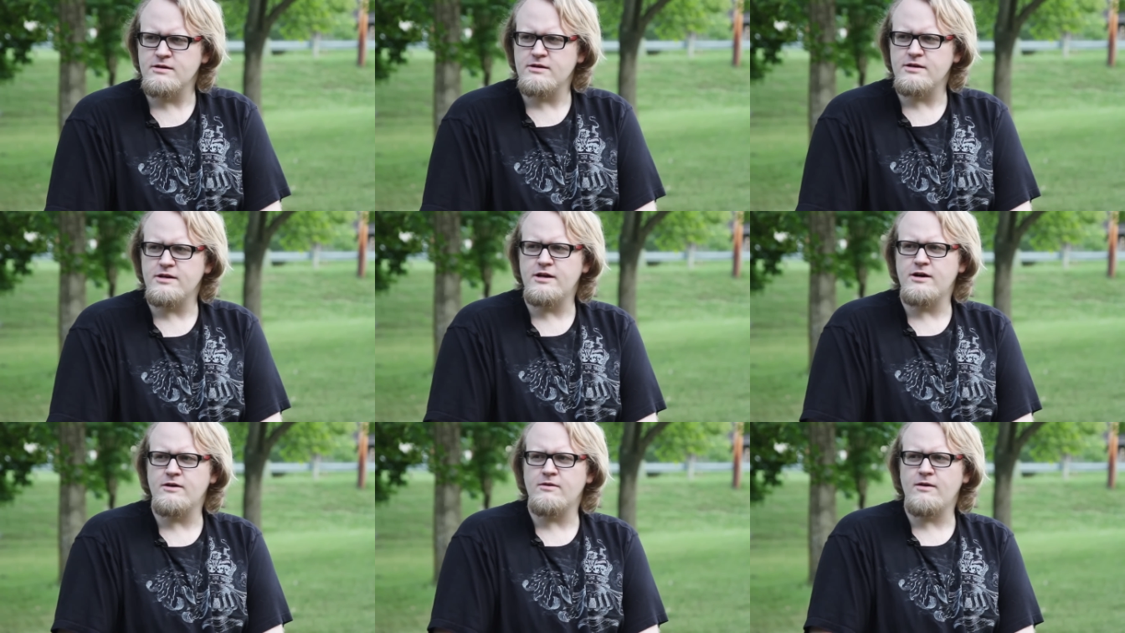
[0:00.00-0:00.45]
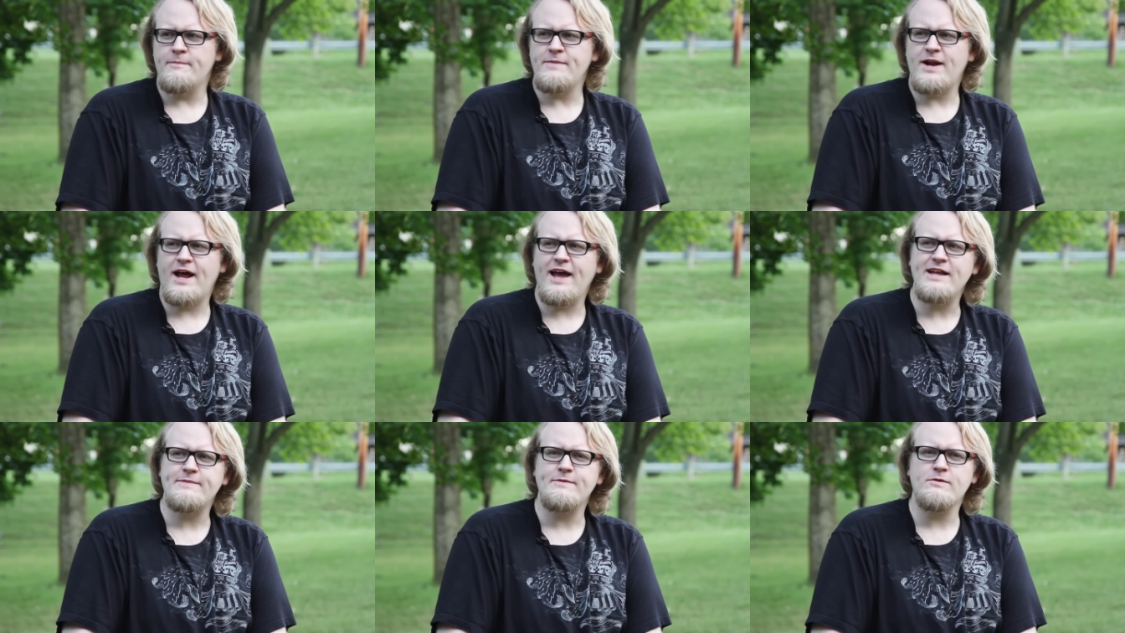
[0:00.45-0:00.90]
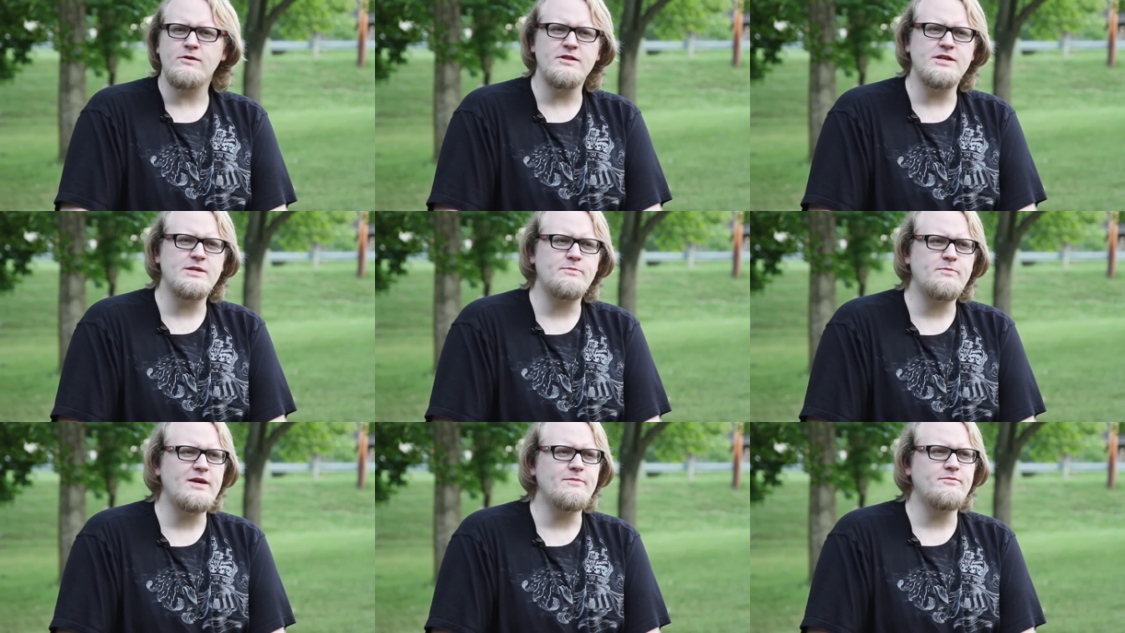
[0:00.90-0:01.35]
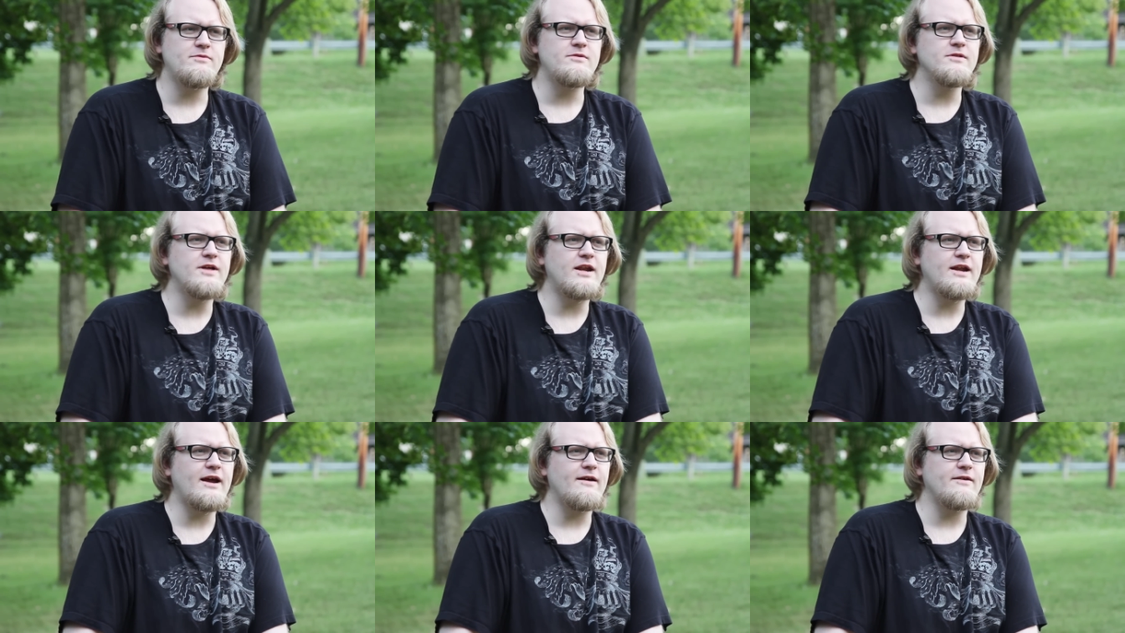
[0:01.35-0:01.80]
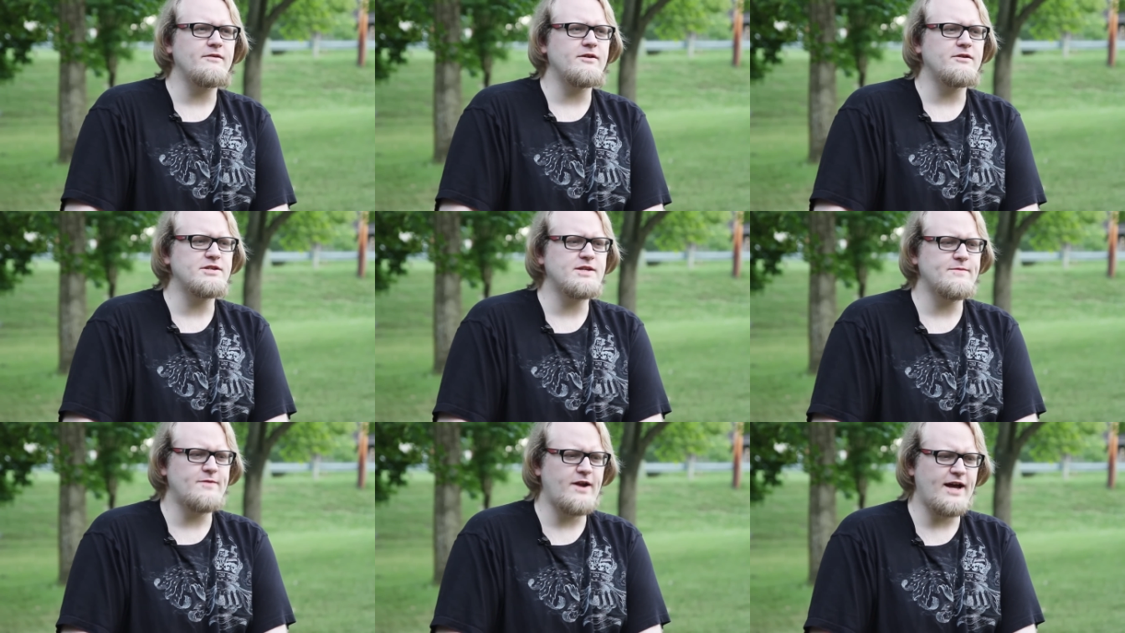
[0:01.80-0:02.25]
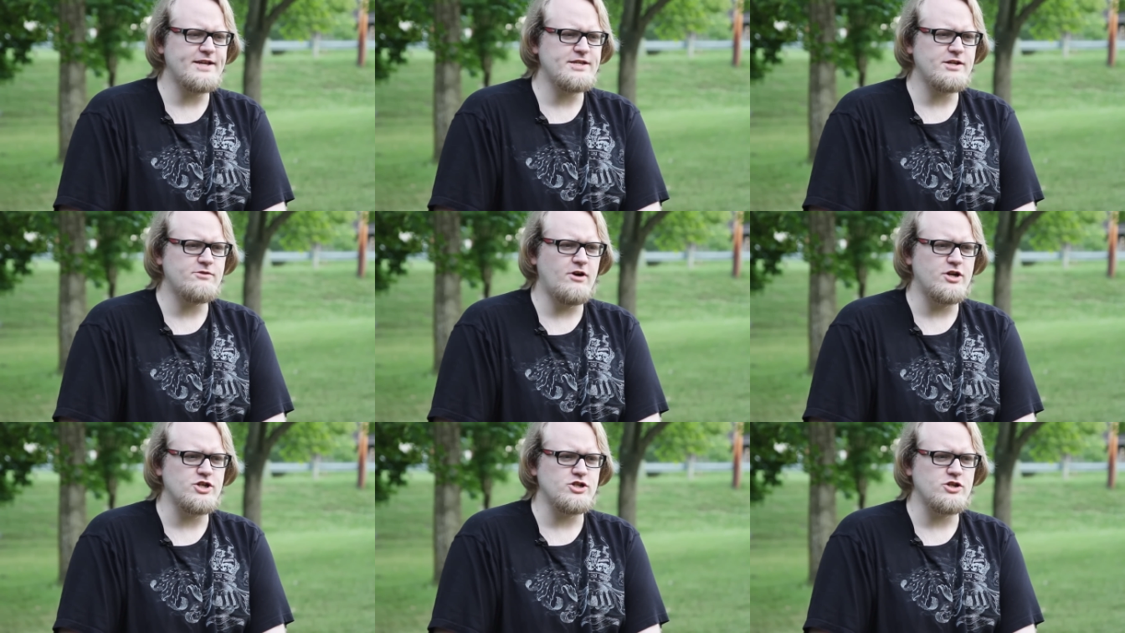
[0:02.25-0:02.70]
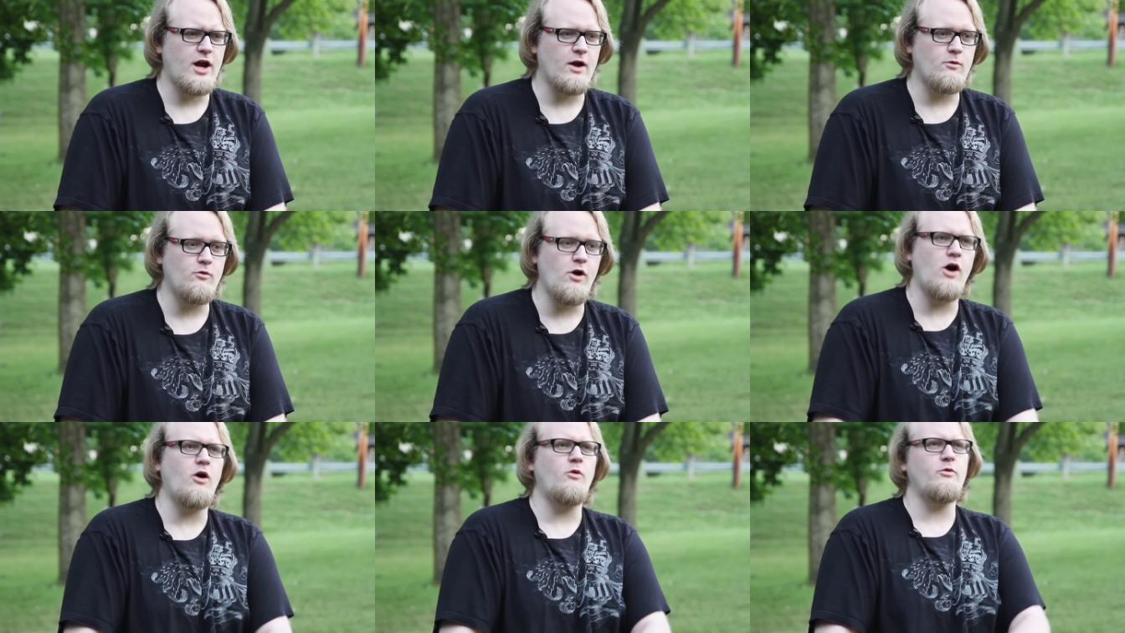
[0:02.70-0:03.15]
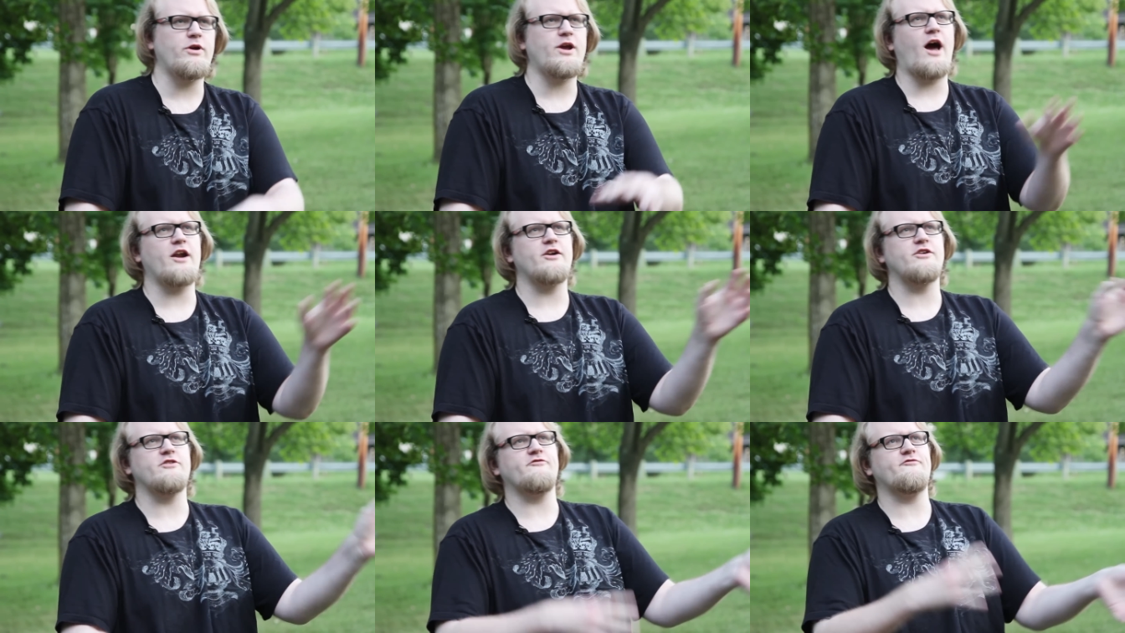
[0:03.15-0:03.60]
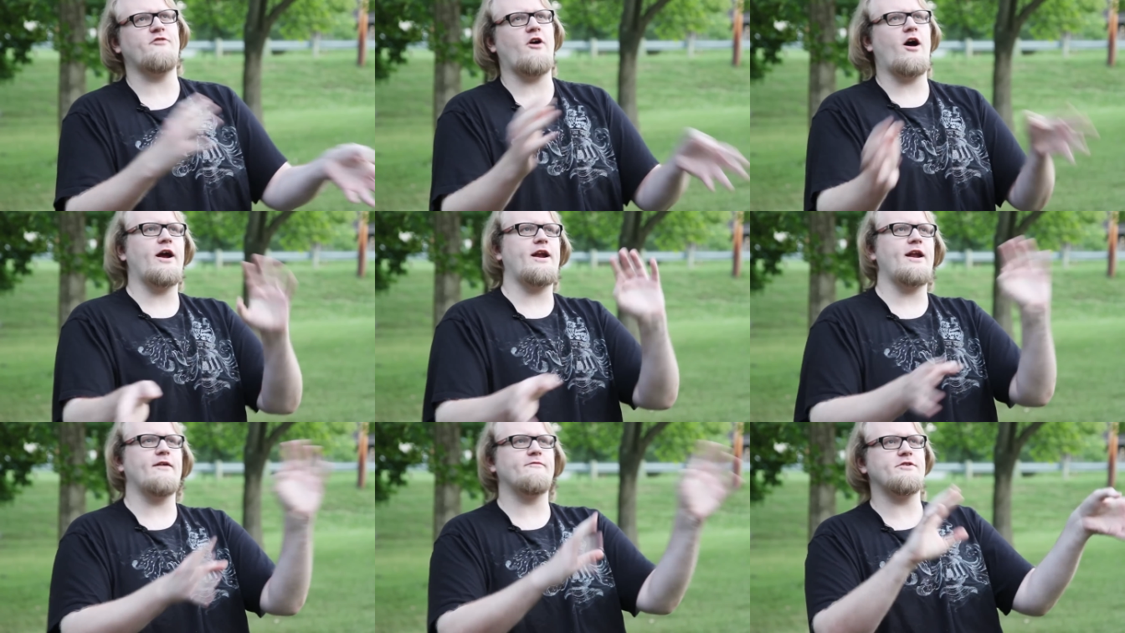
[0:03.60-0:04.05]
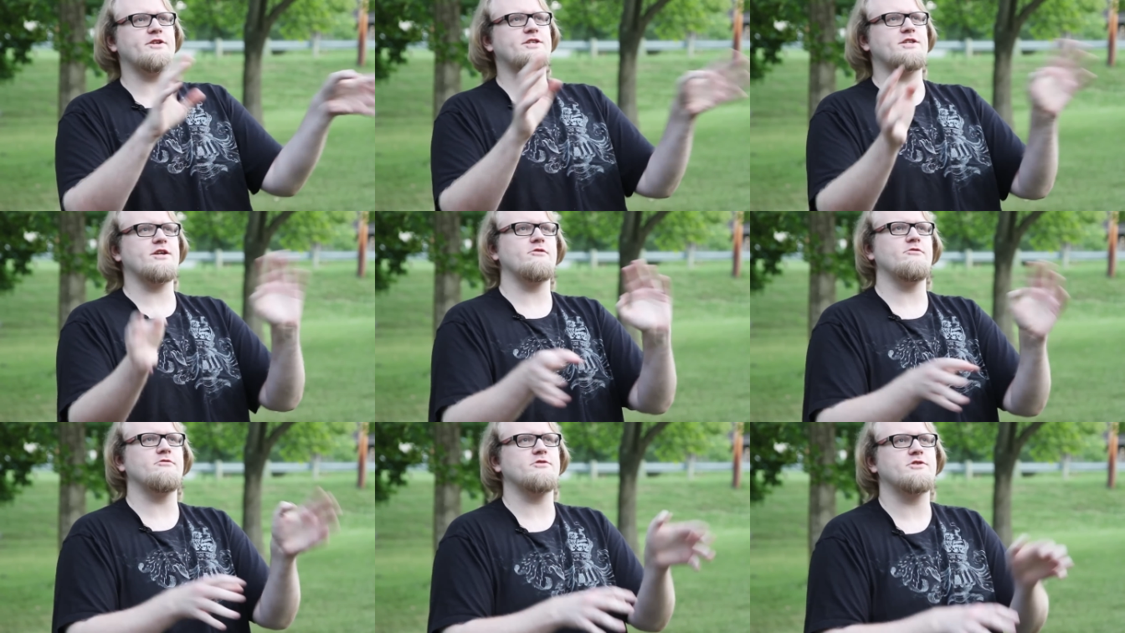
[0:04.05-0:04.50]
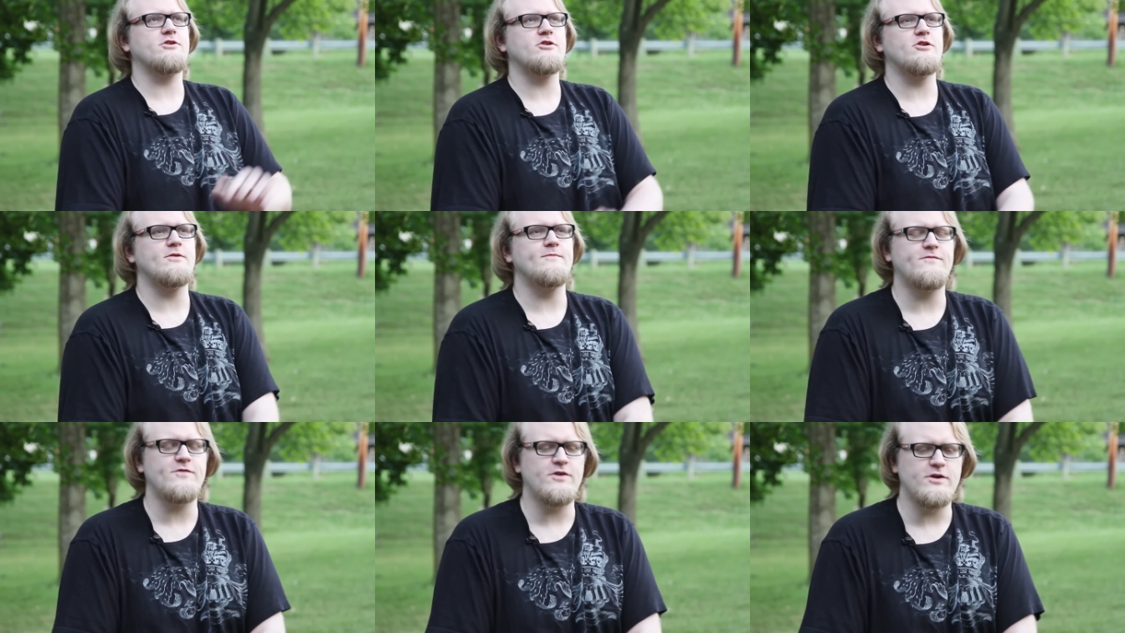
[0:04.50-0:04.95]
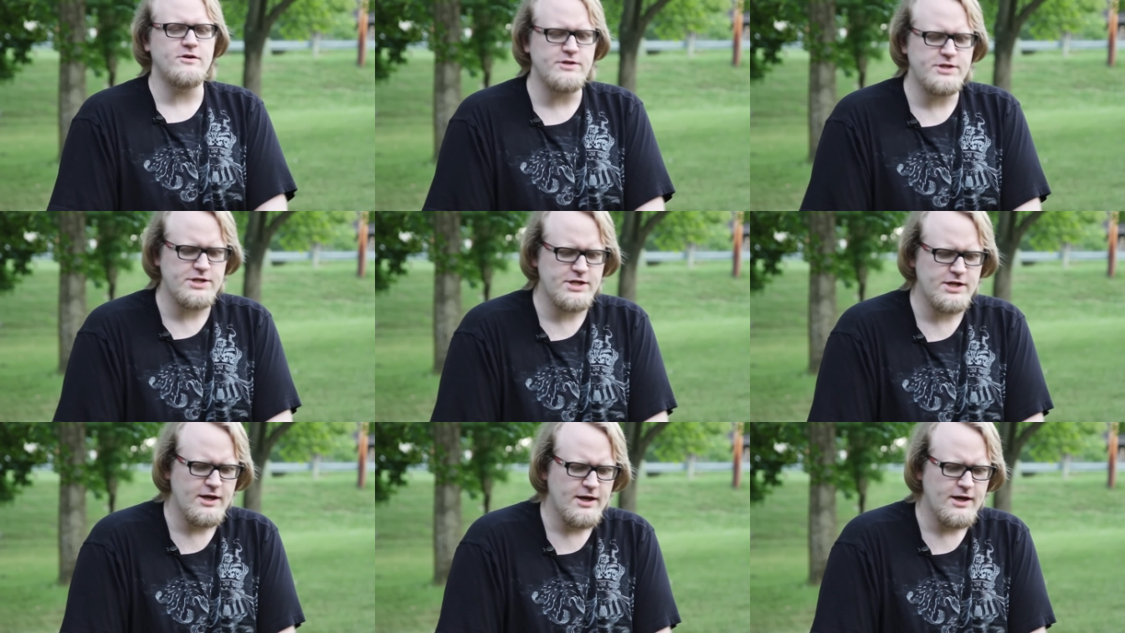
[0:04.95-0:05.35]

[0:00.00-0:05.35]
I mean, I hate to be one of these people that, someone asks a question like, well, we got to define every single term first.